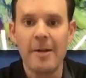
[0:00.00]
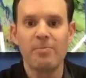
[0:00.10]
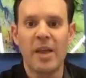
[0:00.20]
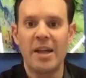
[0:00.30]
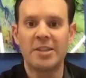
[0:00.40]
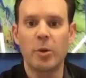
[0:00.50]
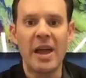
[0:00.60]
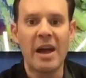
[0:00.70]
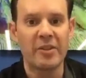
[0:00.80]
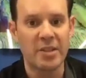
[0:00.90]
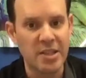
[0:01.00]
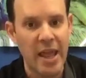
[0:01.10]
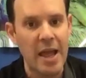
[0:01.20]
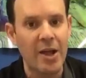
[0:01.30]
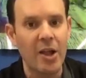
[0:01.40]
And so we have the
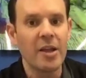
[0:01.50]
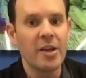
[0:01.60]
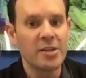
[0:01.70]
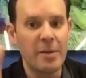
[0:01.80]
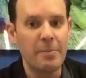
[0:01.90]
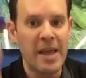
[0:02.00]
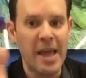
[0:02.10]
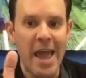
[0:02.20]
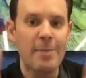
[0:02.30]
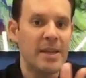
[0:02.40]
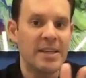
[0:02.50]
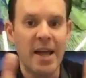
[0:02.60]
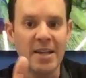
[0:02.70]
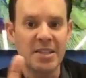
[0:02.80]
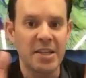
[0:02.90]
scale to be A/B
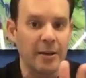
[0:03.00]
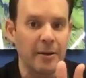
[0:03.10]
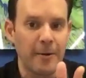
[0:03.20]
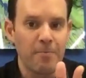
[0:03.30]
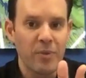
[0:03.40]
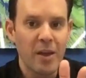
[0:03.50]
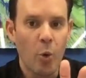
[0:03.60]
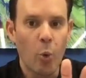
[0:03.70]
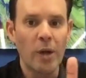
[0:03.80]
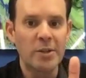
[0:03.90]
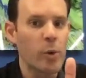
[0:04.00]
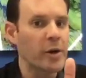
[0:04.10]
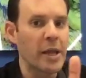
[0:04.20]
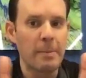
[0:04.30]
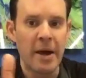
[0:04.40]
testing what's
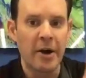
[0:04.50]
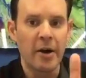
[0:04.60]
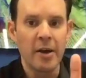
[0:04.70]
working better.